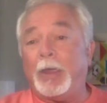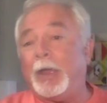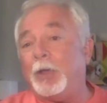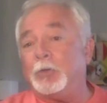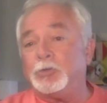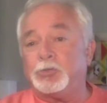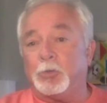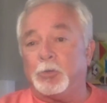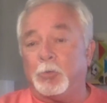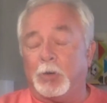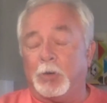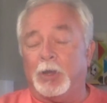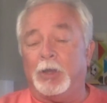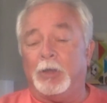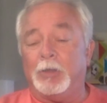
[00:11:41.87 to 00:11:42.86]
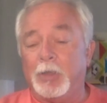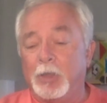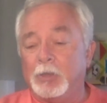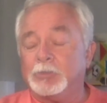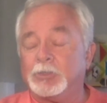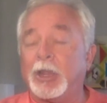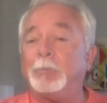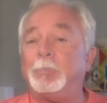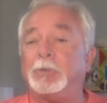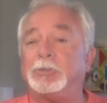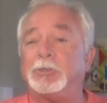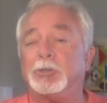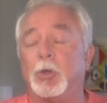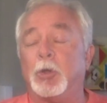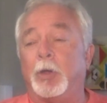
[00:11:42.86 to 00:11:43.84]
how's your uh, side
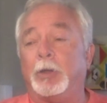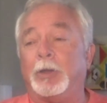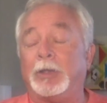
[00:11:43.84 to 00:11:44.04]
business going?"